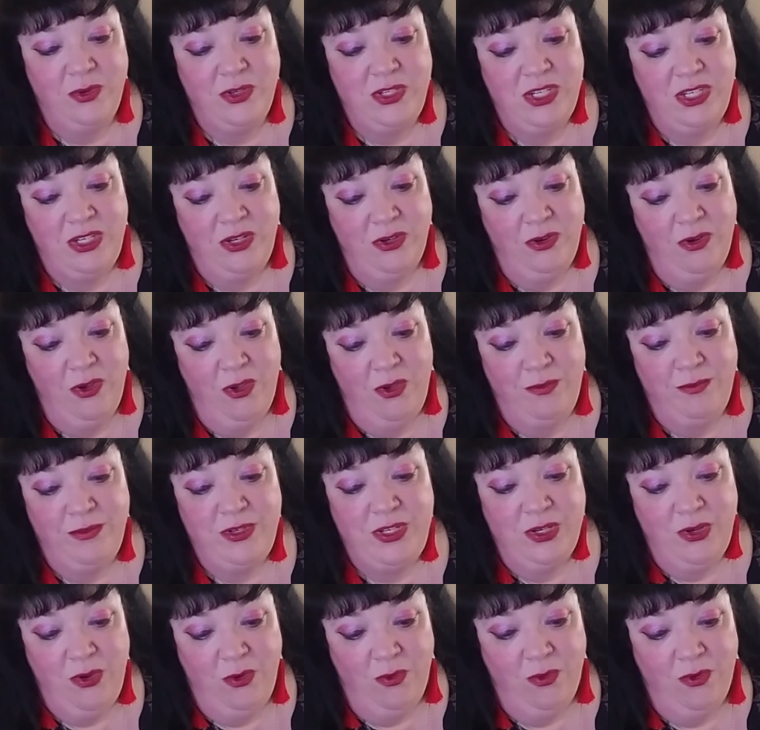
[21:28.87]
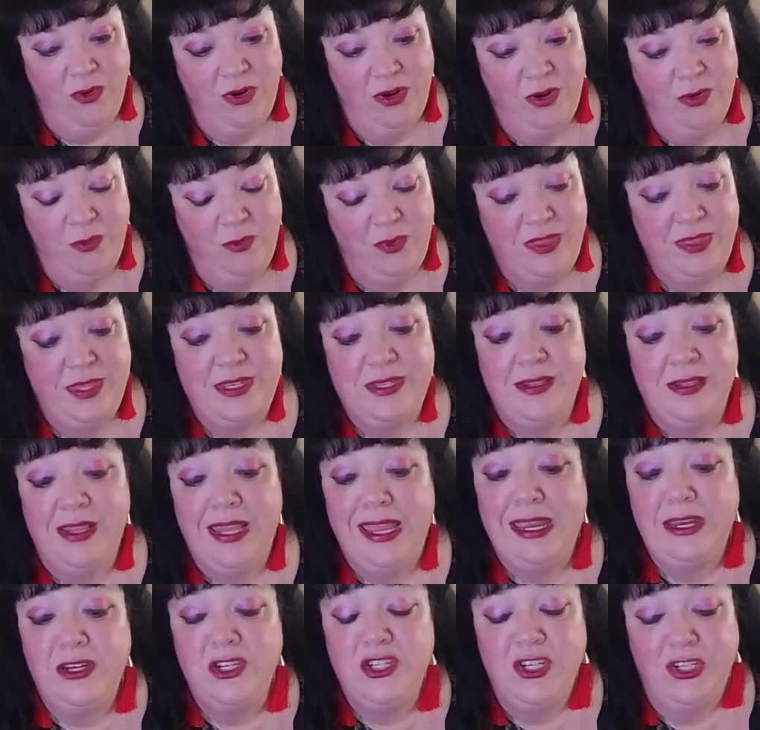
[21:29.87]
to your home decor with this
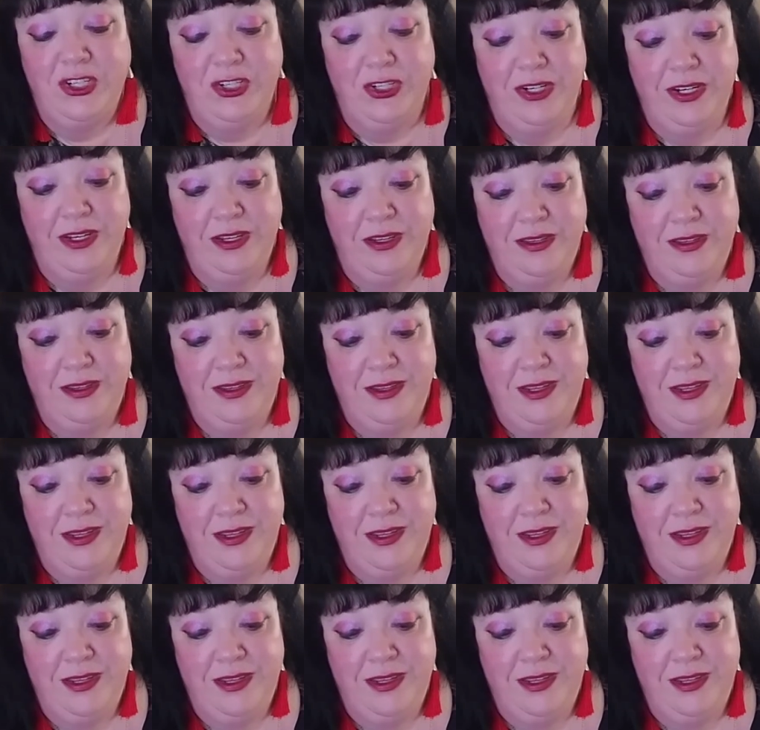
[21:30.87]
lantern